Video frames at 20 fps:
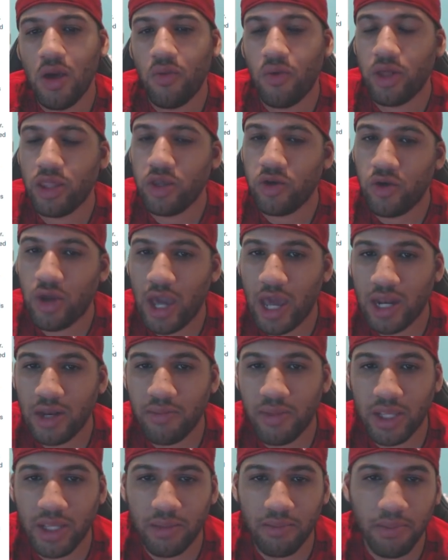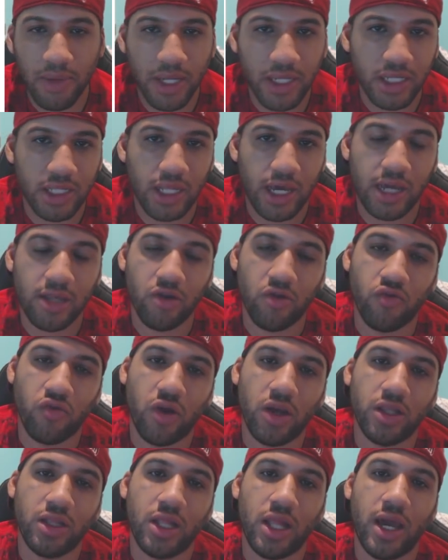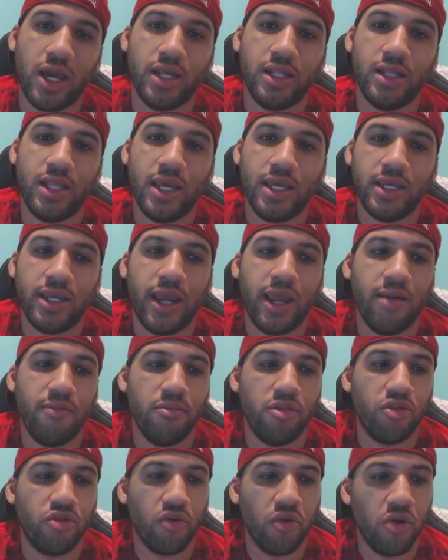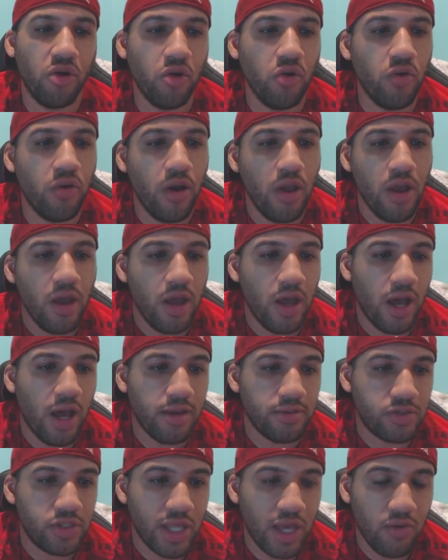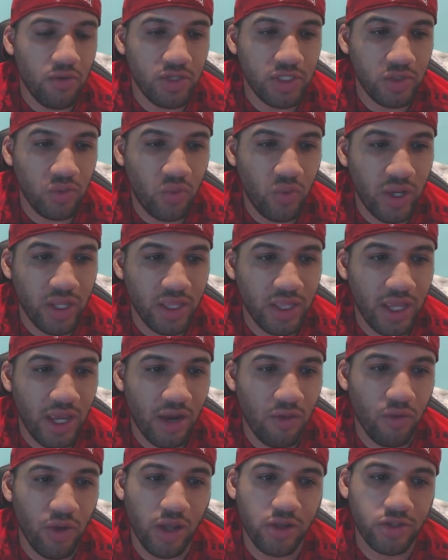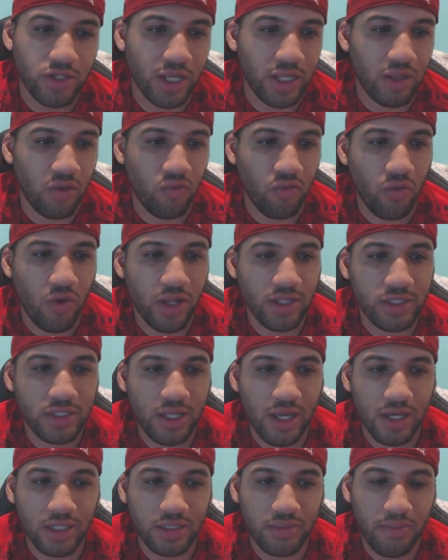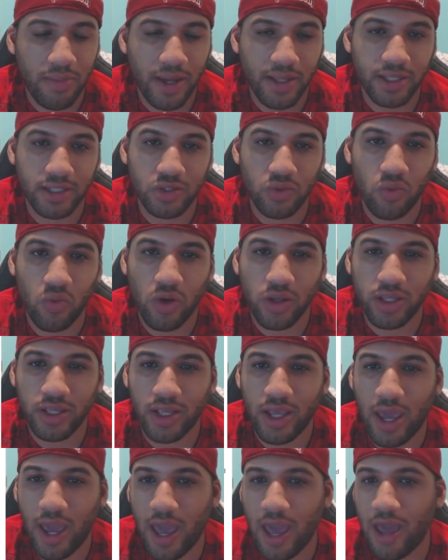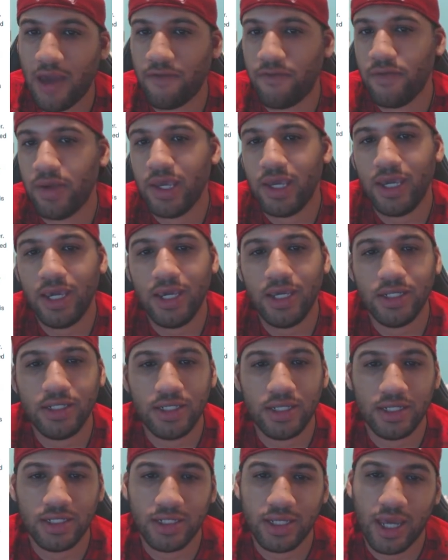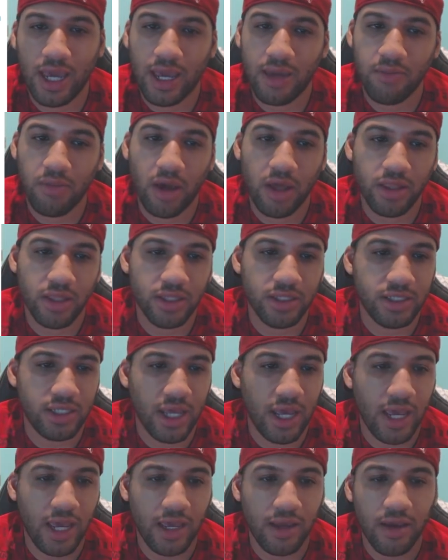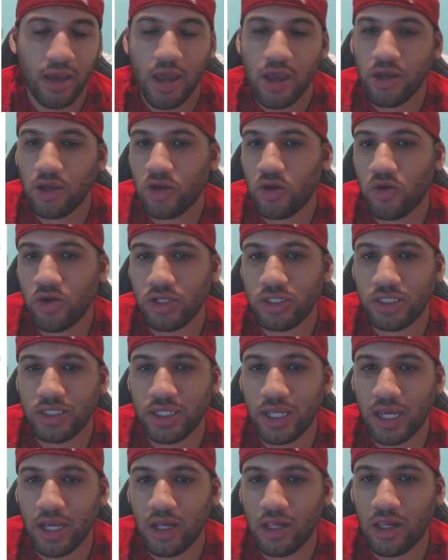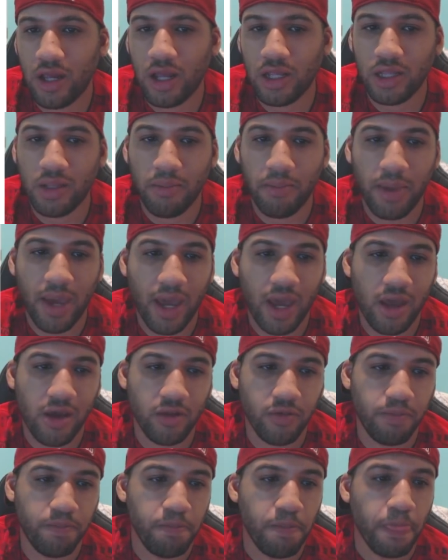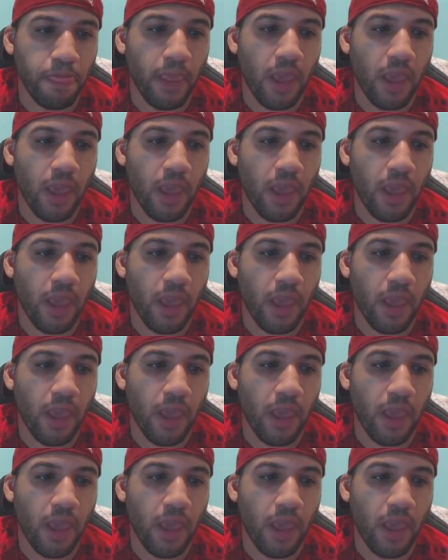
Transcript: Whether you had them on the money line or run line, they came through. So that was a win there. We also had the Red Sox minus 1.5, easiest game of the day. Chris Sale on the mound.